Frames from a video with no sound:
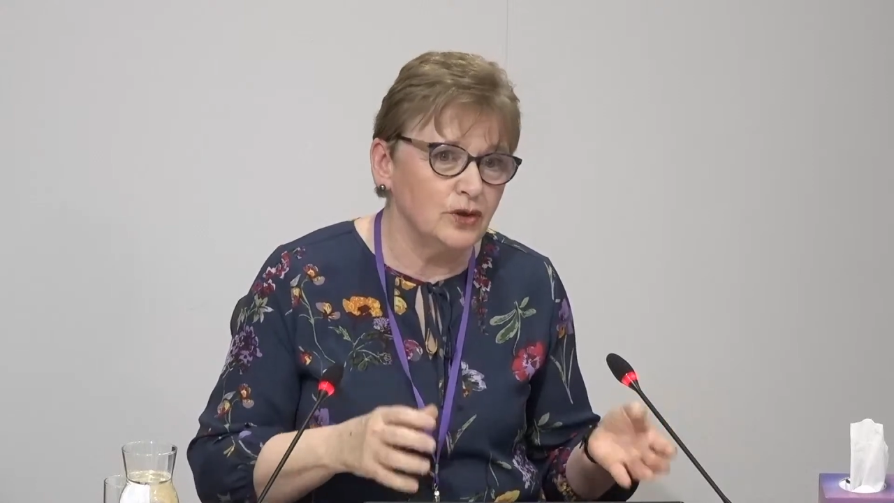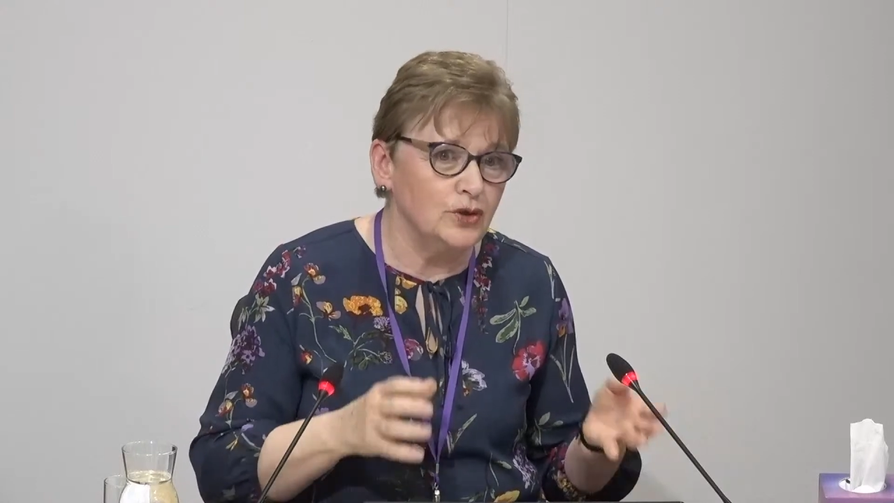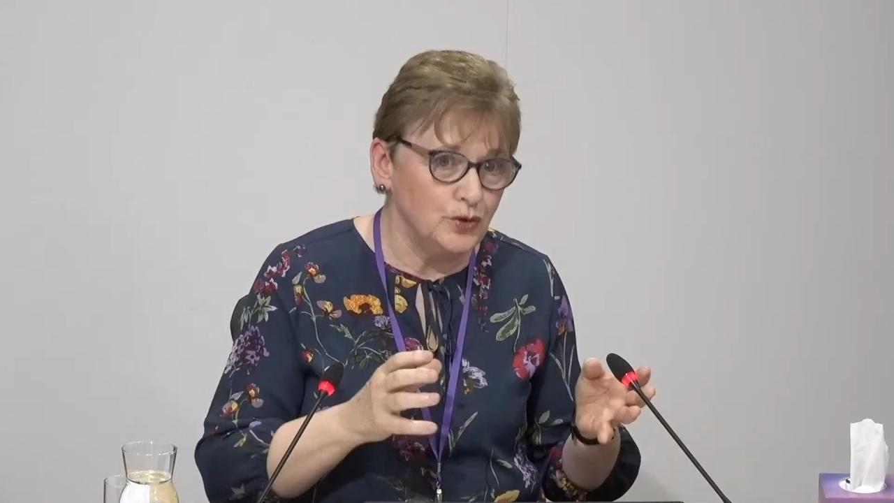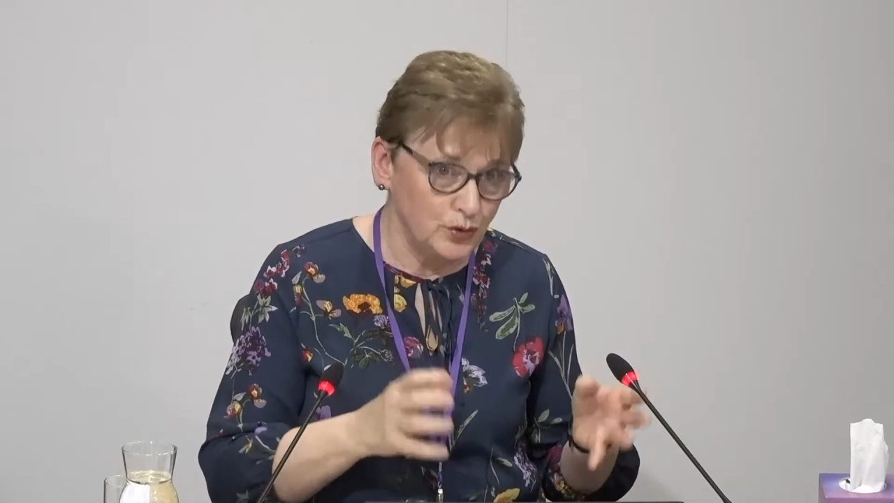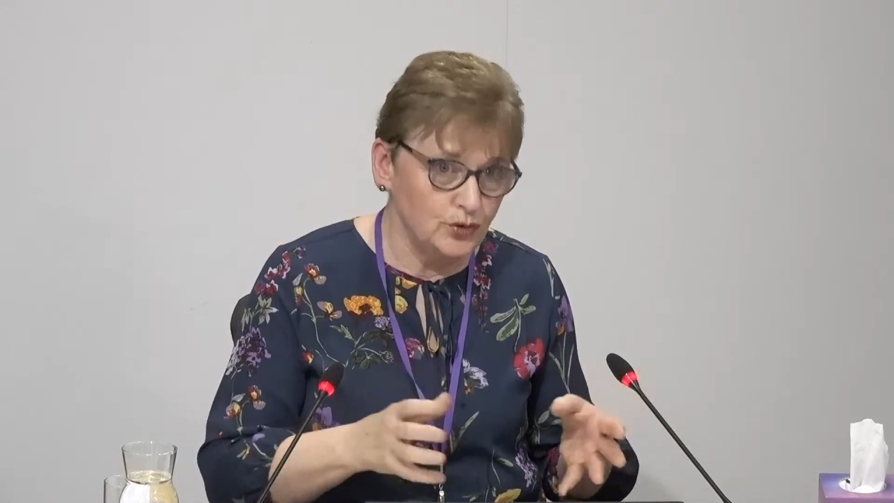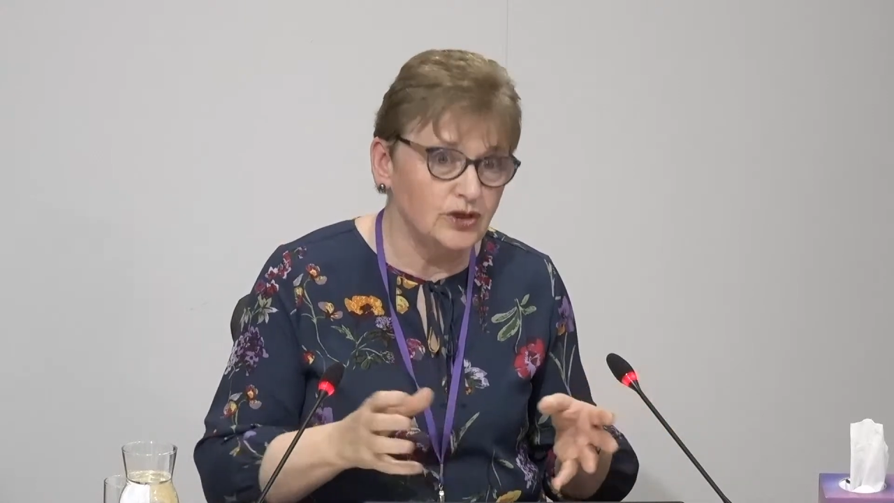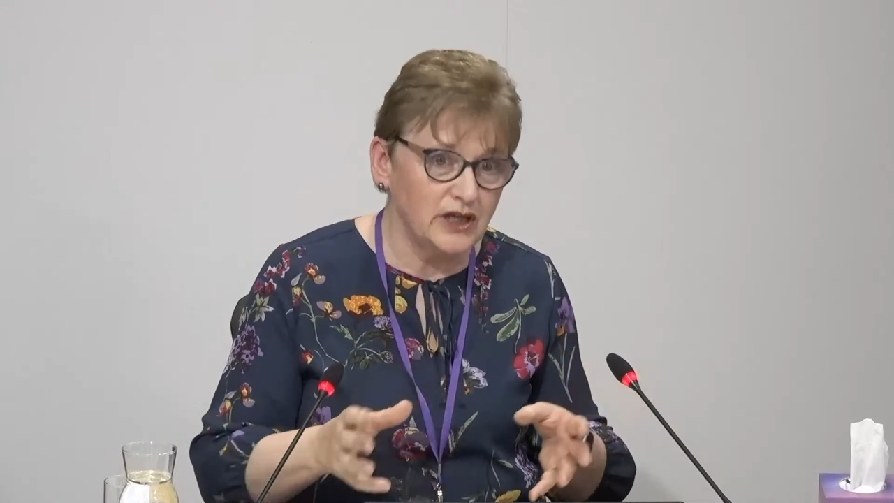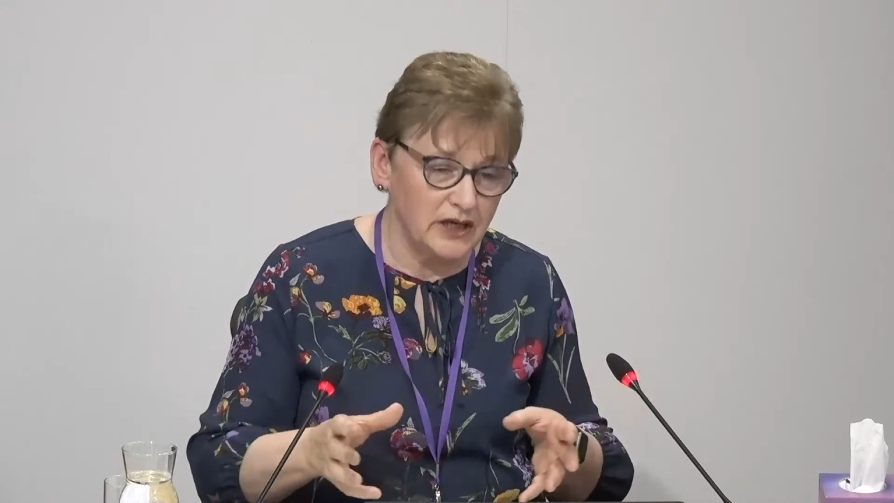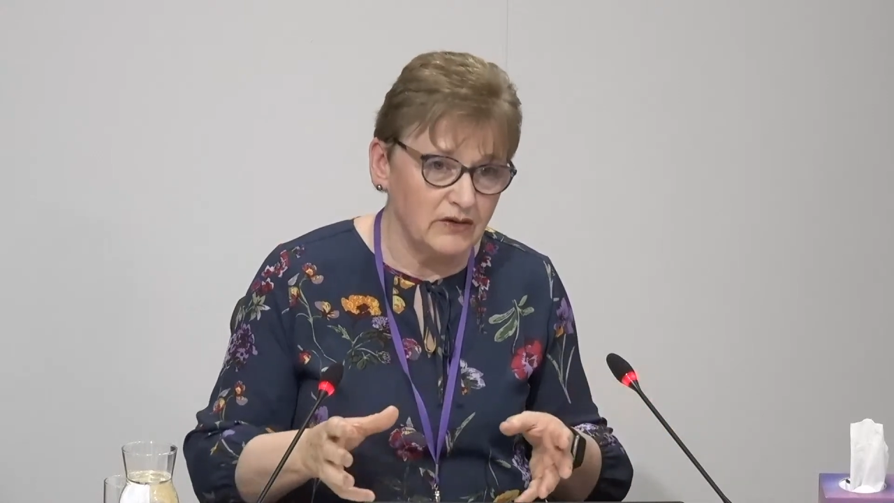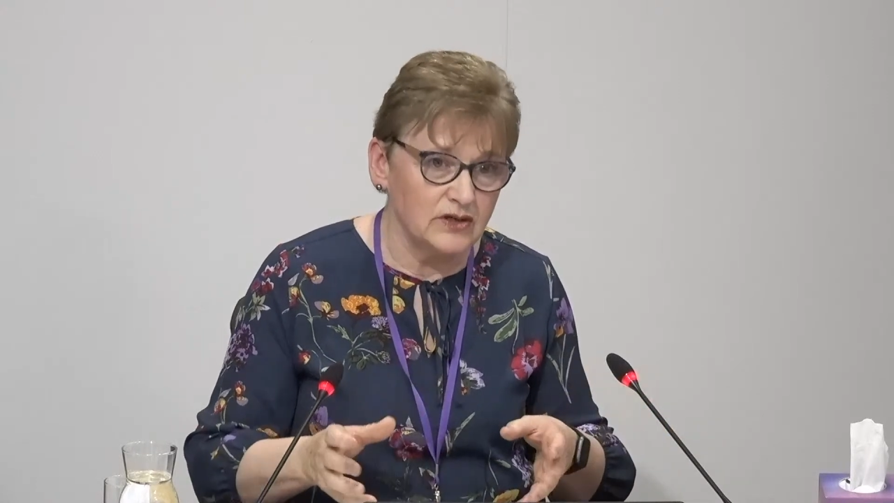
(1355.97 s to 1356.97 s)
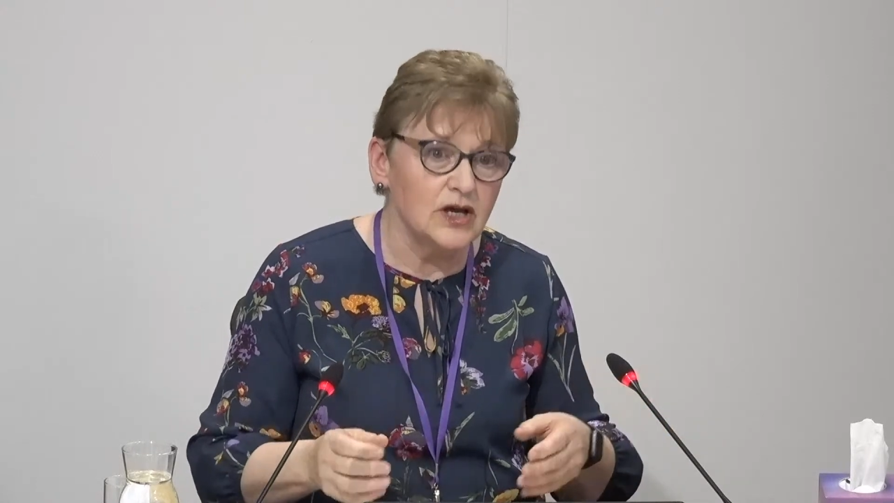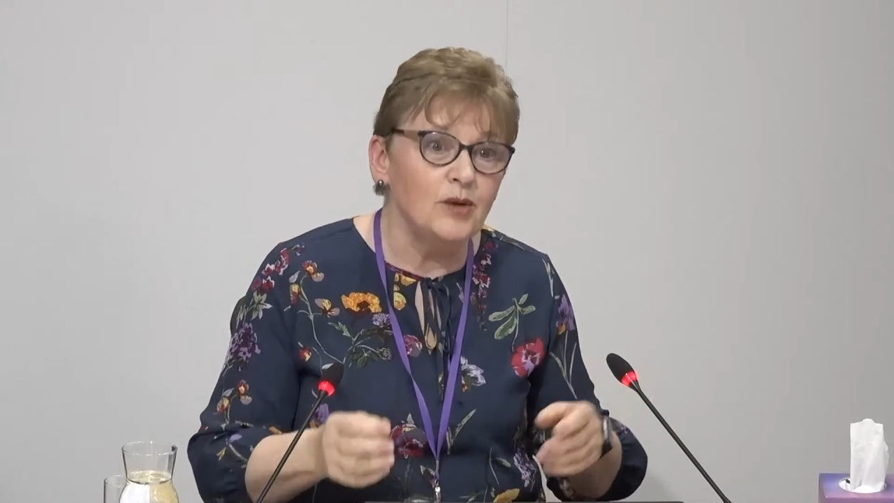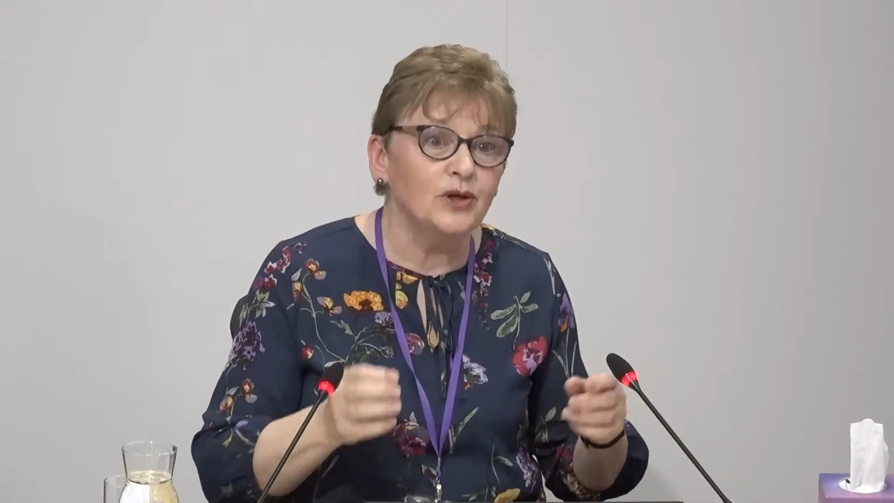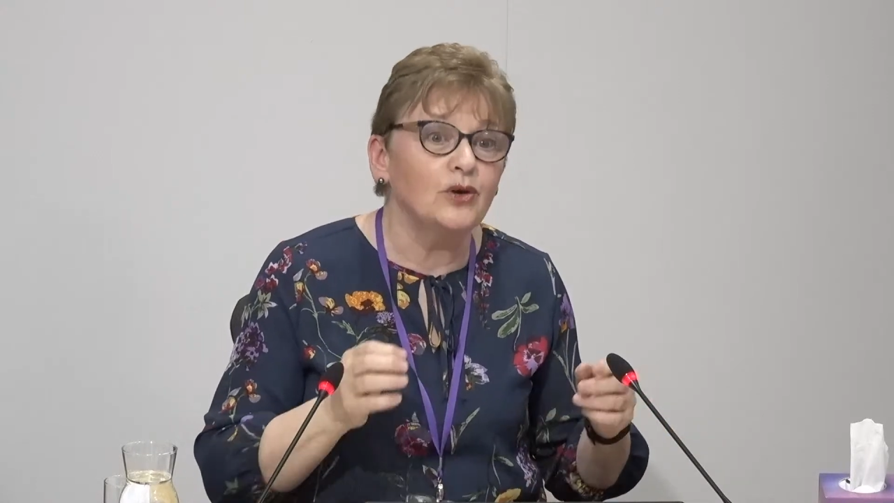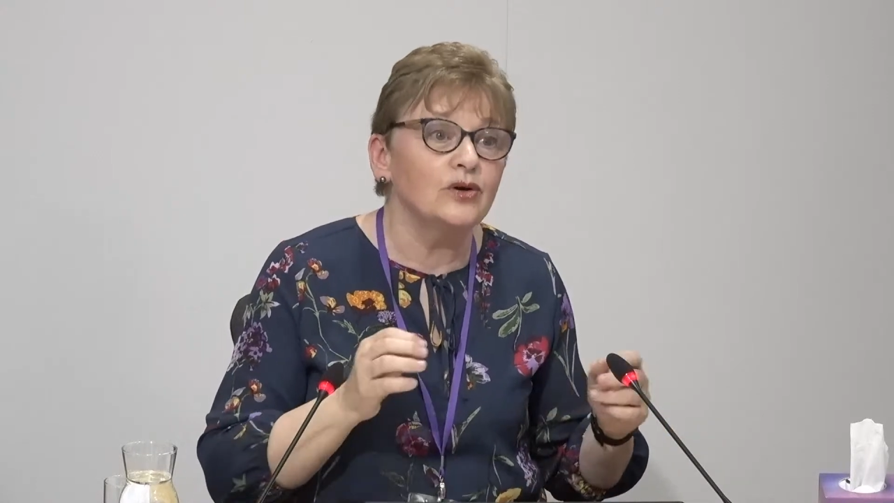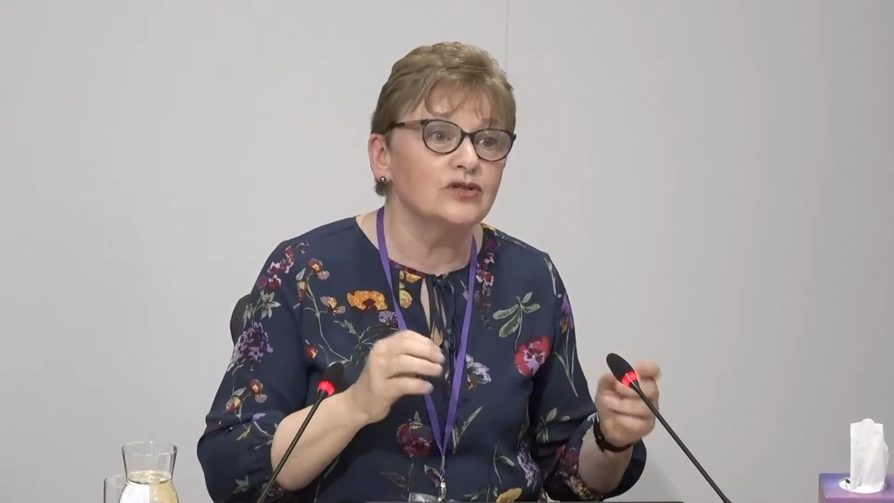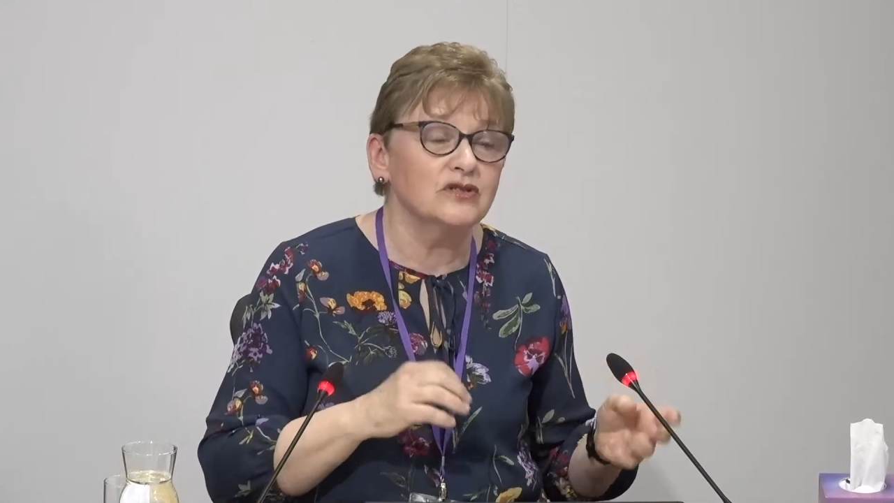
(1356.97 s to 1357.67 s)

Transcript: known carers, because